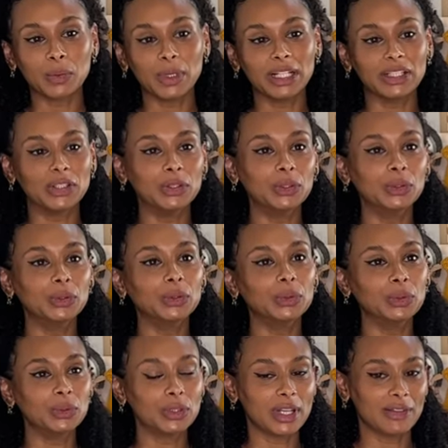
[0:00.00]
When you
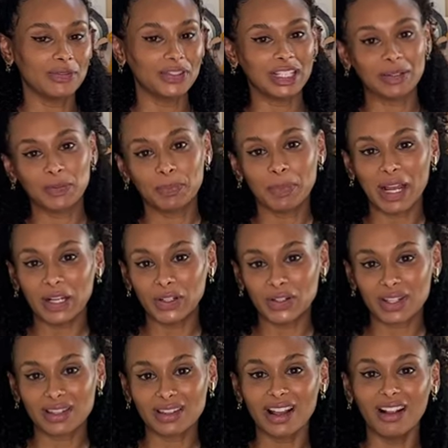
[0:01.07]
do something by
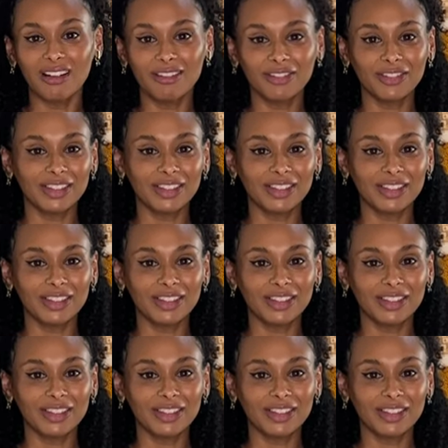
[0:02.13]
yourself,